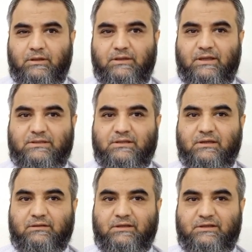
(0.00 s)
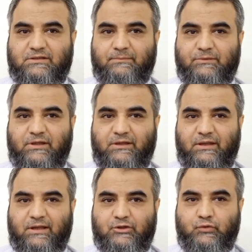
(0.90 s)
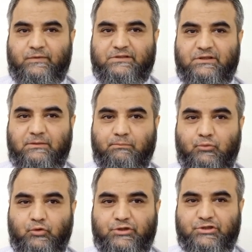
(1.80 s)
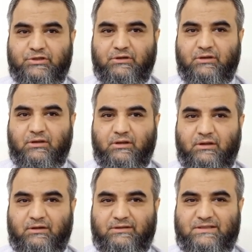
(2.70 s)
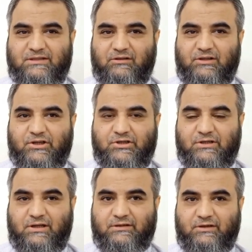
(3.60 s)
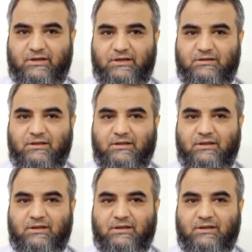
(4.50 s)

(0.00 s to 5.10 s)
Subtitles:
Yes, there is some thinning and you will see bluish discoloration under it.